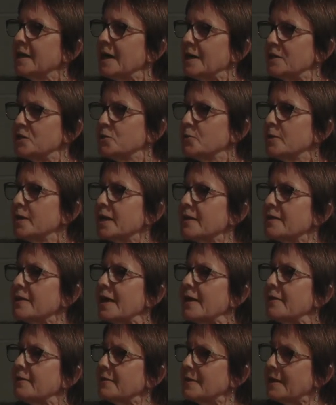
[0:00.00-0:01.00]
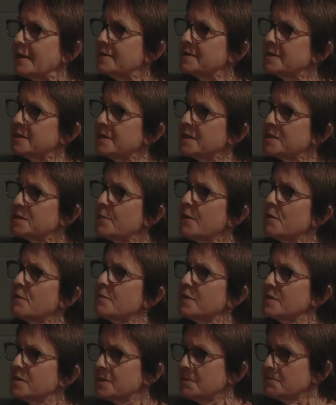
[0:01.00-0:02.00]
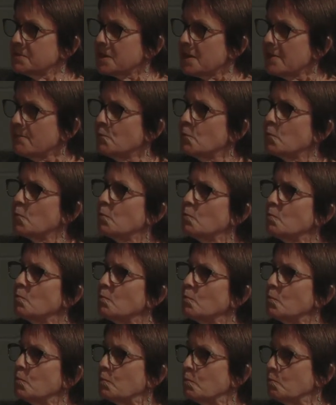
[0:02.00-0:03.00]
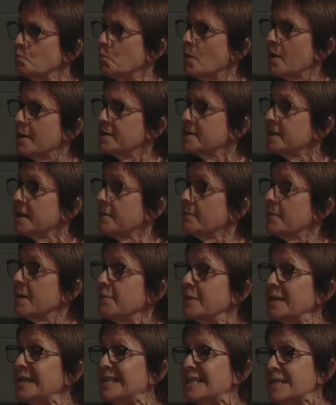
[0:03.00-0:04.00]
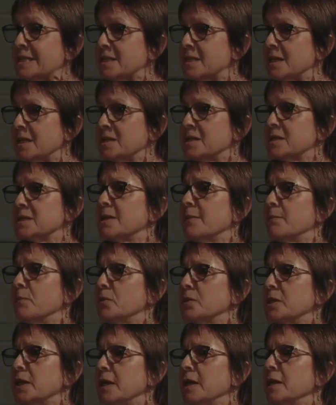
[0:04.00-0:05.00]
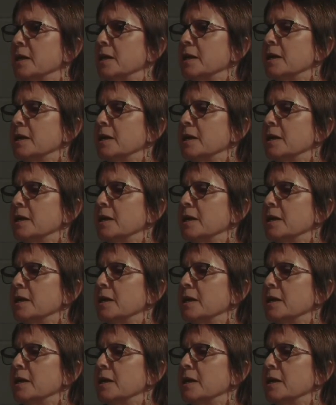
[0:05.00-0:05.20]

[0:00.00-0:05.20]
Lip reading: and doing it that as an experiment, sometime writing, maybe listening to somebody,